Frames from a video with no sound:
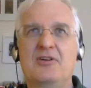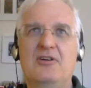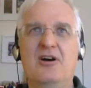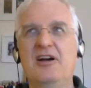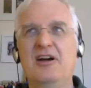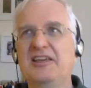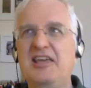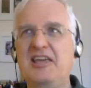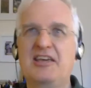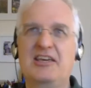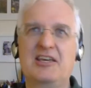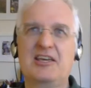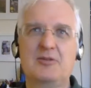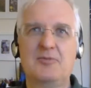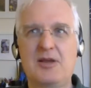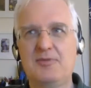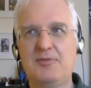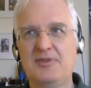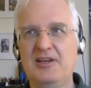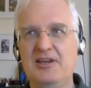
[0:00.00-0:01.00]
oh, I can't get
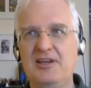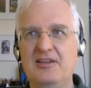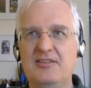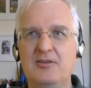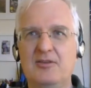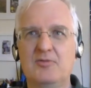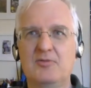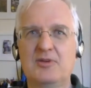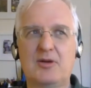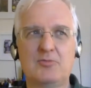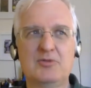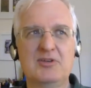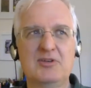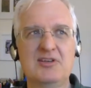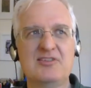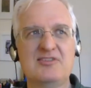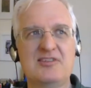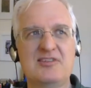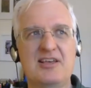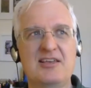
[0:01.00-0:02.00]
away with anything, what I'm
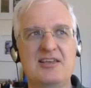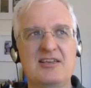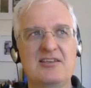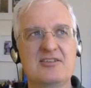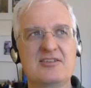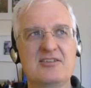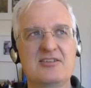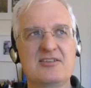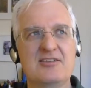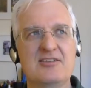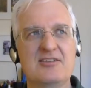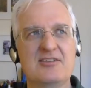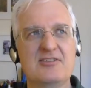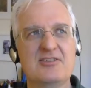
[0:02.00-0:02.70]
really saying is